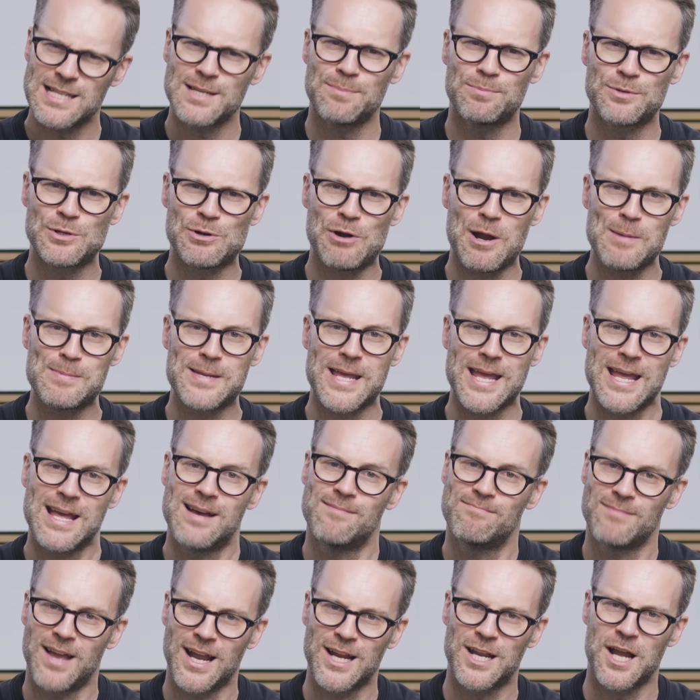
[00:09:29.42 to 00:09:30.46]
subscribed
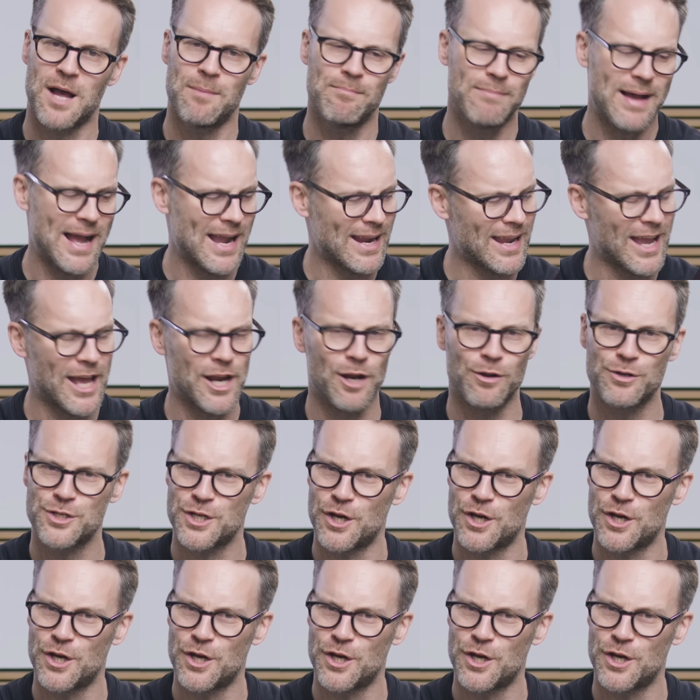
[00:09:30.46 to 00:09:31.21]
here and come back and I'll